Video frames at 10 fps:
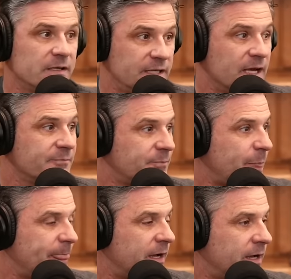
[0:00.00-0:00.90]
Yeah,
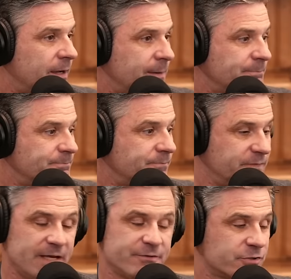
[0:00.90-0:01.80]
um,
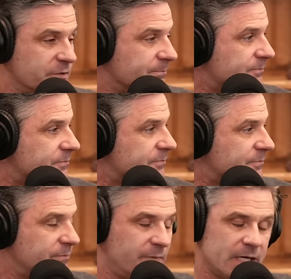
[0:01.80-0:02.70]
yeah, for sure.
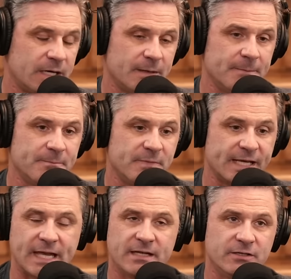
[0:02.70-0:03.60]
Um,
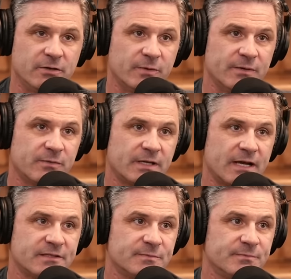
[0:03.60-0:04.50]
again, you know, we
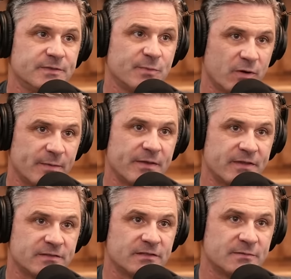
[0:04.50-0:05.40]
kind of sp- spoke about
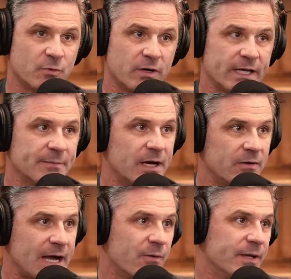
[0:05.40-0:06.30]
this this morning
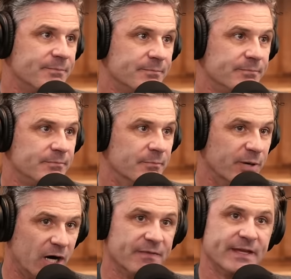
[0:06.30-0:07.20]
about how we
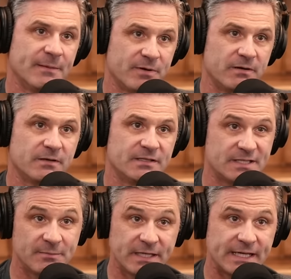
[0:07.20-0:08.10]
bond the upper
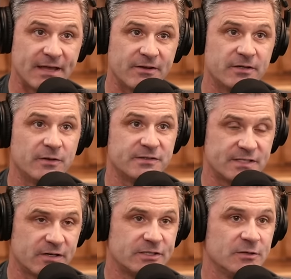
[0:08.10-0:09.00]
assembly together. You know, the
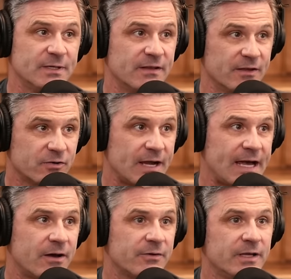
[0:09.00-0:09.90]
steering tube into the
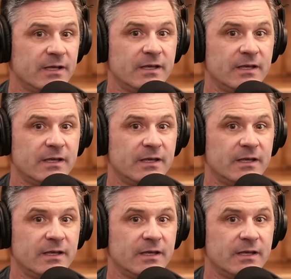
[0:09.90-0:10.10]
crown.